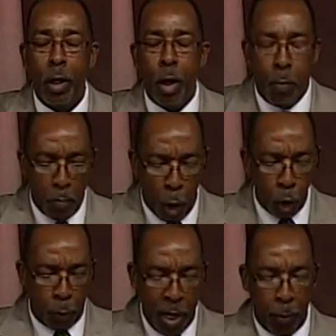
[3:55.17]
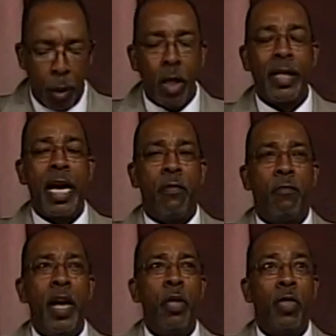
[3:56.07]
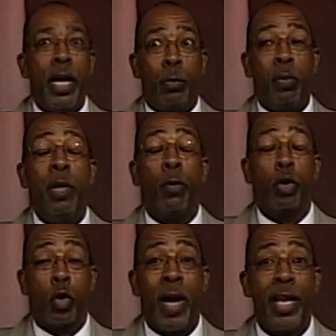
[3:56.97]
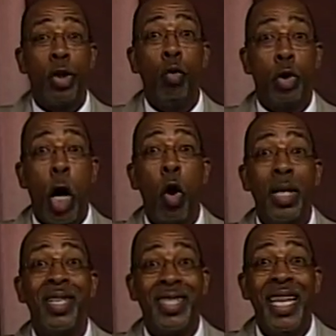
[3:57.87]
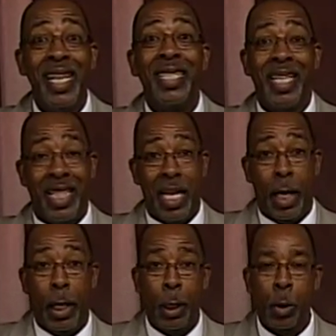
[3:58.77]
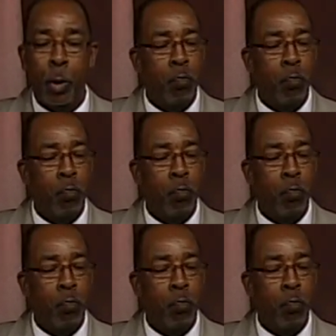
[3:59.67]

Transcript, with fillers: Most people look at faith as people trying to talk us into things.